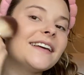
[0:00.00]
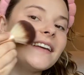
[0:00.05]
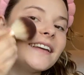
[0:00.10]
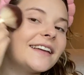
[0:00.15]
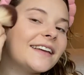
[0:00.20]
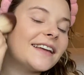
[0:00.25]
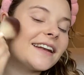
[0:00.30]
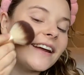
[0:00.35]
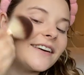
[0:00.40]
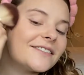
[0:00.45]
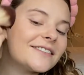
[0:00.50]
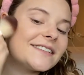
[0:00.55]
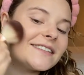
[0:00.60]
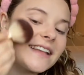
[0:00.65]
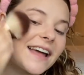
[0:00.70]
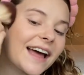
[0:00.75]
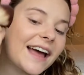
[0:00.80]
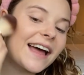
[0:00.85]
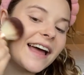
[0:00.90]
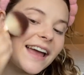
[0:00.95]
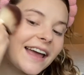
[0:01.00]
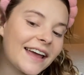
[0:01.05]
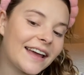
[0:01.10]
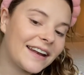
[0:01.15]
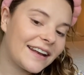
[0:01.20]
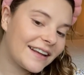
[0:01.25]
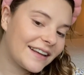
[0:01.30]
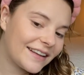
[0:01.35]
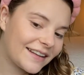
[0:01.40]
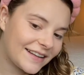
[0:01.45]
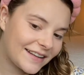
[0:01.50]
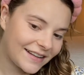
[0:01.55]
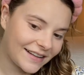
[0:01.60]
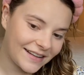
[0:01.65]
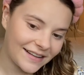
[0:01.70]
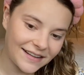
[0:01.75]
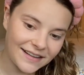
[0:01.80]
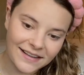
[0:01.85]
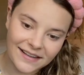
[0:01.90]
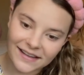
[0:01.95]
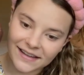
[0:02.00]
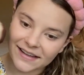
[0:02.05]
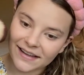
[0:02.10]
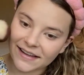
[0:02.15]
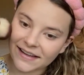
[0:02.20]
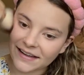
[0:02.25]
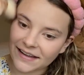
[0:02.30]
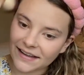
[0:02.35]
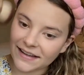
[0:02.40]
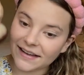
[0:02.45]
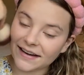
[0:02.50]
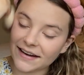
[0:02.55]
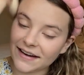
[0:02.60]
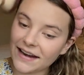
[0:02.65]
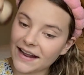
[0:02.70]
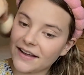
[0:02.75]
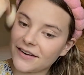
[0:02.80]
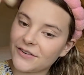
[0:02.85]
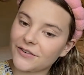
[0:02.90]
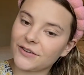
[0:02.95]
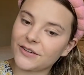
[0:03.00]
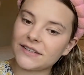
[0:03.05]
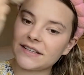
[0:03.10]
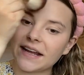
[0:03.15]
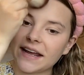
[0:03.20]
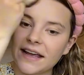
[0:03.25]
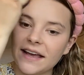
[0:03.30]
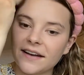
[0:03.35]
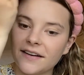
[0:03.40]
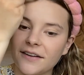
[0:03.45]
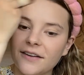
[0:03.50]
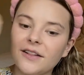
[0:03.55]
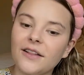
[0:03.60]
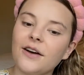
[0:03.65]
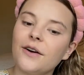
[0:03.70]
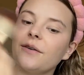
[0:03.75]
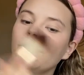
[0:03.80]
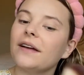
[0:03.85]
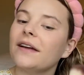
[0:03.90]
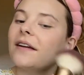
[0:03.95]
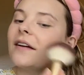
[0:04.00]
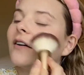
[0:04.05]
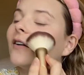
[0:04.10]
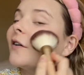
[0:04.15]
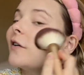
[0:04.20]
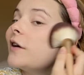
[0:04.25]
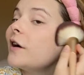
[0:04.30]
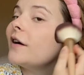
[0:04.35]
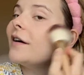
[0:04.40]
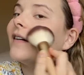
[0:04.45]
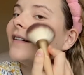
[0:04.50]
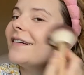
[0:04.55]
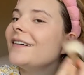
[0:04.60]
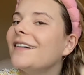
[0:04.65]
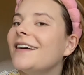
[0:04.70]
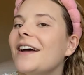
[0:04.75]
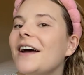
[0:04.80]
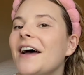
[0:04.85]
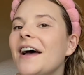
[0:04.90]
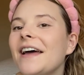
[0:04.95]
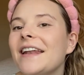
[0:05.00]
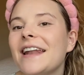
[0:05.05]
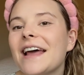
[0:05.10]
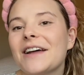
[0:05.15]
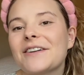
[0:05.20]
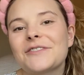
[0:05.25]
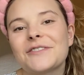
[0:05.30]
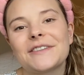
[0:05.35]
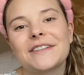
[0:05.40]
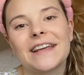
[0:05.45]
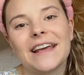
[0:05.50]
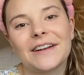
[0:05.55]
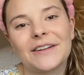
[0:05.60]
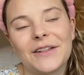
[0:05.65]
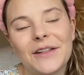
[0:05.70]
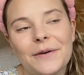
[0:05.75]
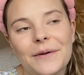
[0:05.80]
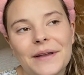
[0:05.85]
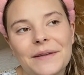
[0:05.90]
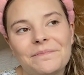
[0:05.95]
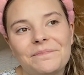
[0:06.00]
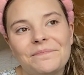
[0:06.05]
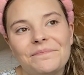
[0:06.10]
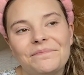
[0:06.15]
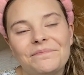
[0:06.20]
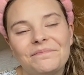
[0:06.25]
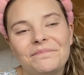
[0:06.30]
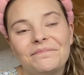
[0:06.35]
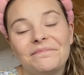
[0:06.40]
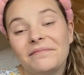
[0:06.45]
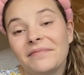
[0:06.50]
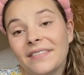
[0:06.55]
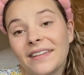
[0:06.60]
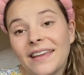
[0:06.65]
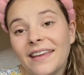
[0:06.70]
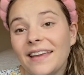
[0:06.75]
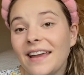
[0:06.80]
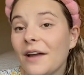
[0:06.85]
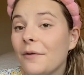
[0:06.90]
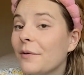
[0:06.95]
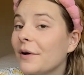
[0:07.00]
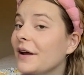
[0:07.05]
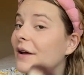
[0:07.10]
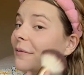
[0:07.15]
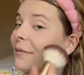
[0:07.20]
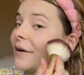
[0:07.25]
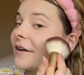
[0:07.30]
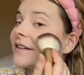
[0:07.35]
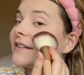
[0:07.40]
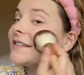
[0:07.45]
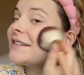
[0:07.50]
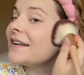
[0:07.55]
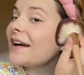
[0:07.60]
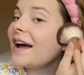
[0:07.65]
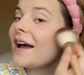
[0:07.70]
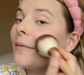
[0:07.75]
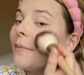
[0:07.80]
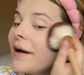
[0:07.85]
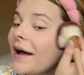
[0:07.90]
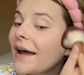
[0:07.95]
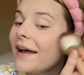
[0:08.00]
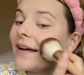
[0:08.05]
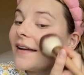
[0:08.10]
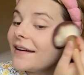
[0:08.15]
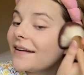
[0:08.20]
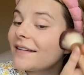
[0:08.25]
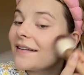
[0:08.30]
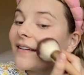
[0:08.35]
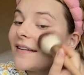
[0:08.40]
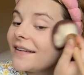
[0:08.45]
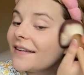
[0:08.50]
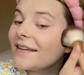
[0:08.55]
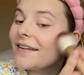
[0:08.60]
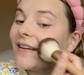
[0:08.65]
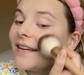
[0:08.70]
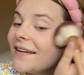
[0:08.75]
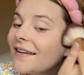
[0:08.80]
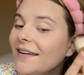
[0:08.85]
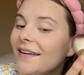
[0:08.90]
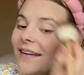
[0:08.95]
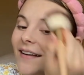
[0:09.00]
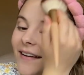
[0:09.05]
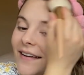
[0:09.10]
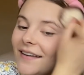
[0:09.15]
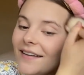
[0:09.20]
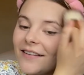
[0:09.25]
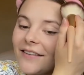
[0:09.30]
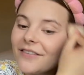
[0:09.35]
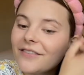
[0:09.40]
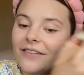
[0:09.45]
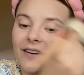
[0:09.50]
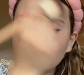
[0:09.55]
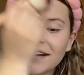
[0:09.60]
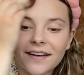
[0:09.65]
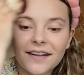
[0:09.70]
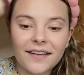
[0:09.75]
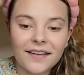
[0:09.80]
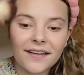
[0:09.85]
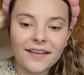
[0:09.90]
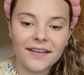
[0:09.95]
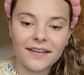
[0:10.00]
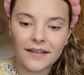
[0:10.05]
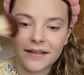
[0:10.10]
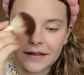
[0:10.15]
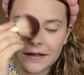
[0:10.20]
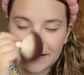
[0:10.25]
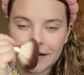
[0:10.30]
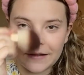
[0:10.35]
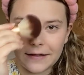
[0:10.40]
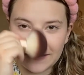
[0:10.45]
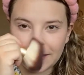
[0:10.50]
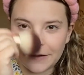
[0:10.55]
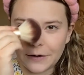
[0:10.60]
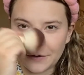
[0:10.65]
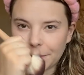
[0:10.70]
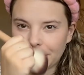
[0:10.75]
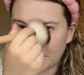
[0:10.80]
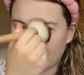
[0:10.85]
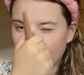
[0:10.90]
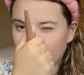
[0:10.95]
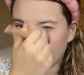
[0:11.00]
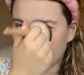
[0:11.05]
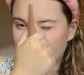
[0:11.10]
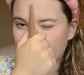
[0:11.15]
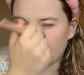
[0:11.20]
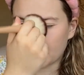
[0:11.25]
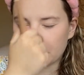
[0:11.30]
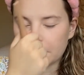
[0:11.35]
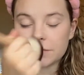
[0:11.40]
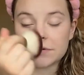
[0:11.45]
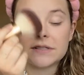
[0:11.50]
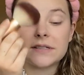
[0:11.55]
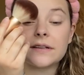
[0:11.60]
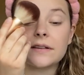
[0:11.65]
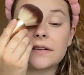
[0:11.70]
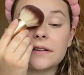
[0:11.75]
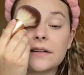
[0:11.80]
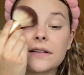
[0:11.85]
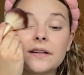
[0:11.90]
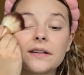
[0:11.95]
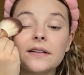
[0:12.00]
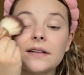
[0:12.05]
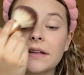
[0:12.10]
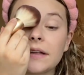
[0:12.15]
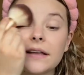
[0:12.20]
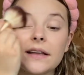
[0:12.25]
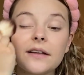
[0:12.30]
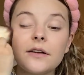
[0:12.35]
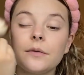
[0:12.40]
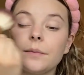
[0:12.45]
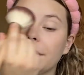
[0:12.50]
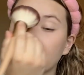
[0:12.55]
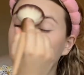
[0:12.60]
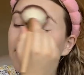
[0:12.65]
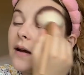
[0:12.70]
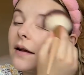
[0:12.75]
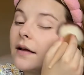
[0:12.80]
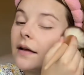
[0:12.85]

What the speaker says: get outside, get a natural tan glowing, or a natural tan glowing. Yeah, it works. I buy it. It's fun. A little bit on my nose, little bit